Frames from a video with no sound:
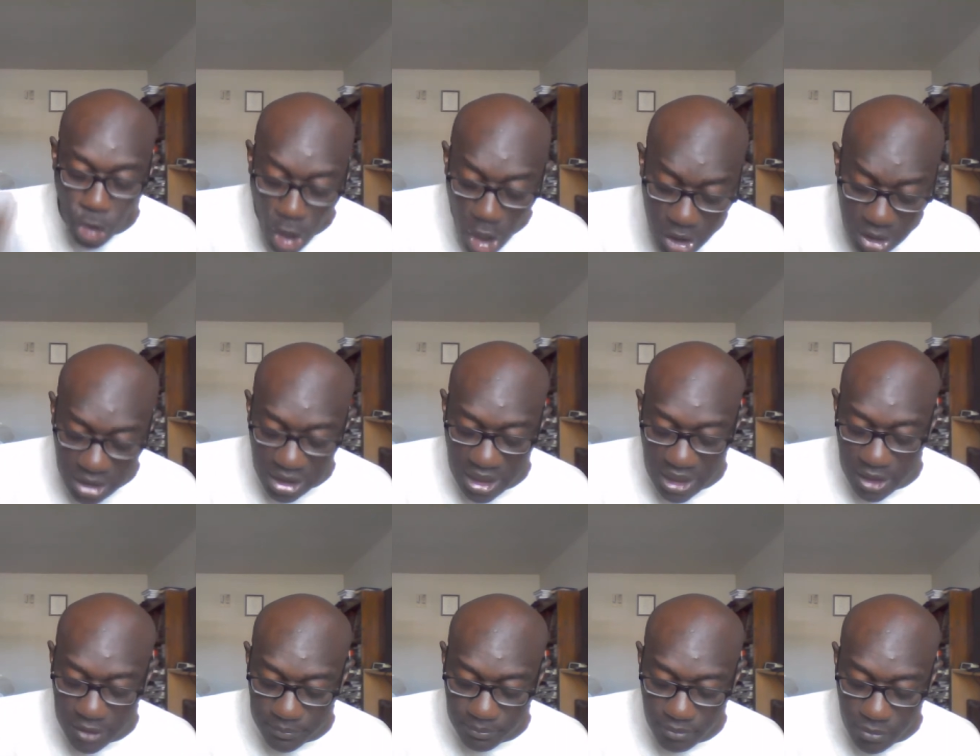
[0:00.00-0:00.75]

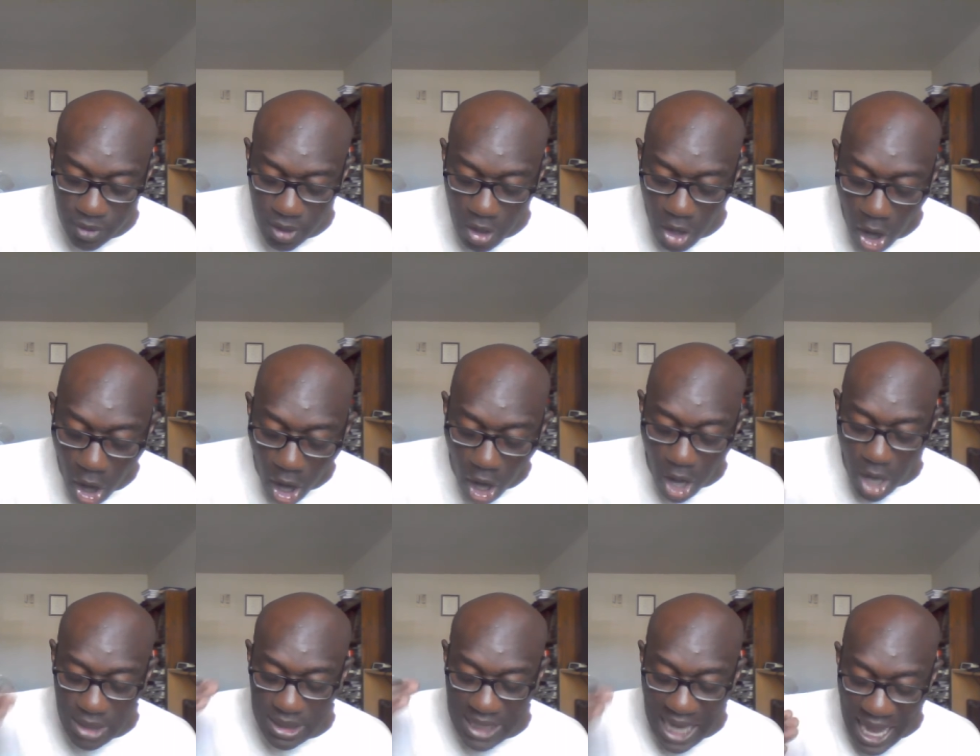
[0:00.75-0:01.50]
goodly
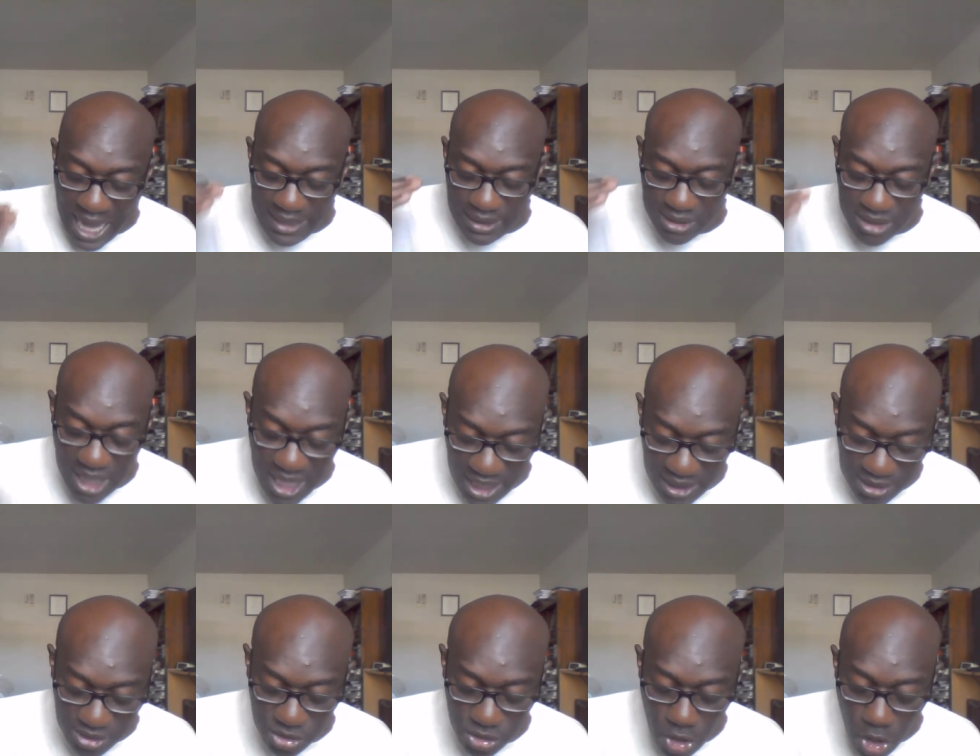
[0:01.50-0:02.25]
are thy
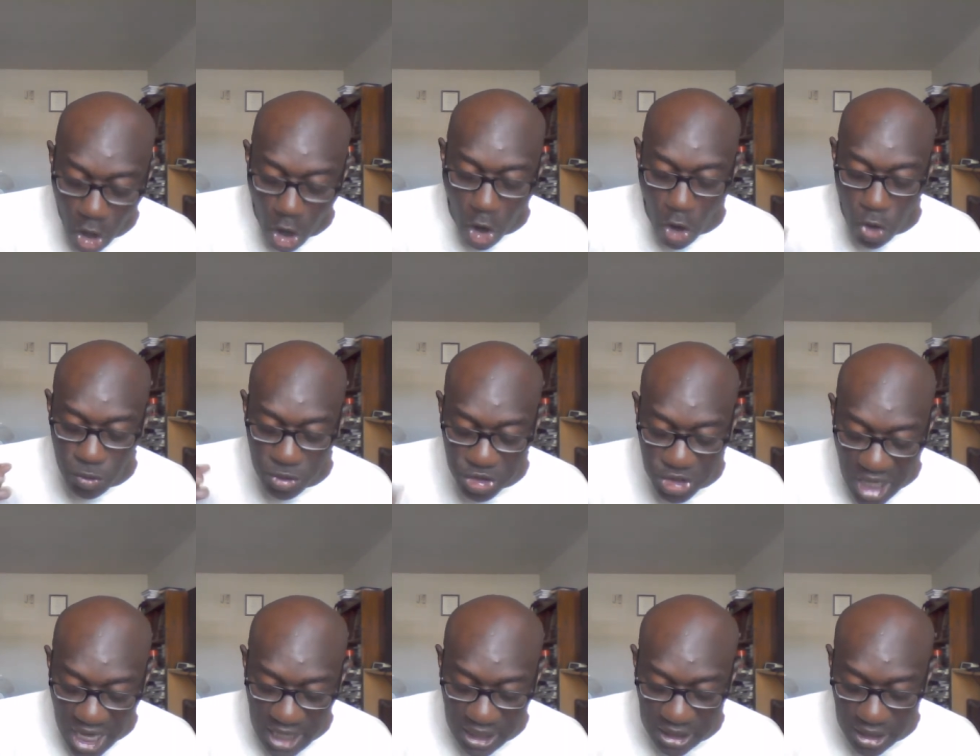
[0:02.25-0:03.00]
tents, O
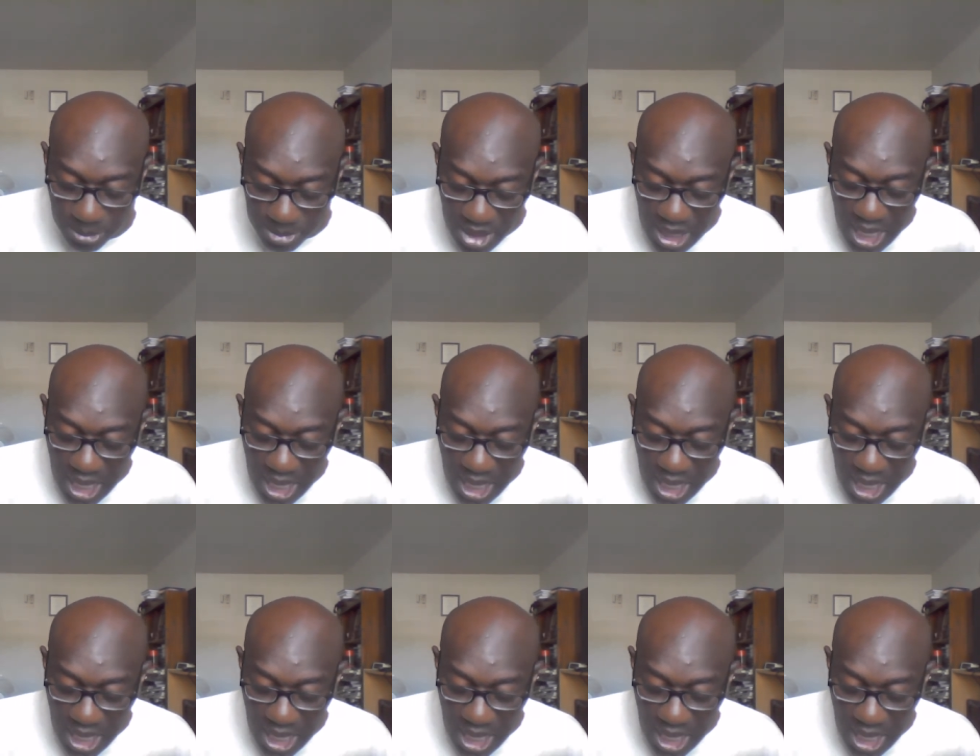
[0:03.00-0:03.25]
Jacob,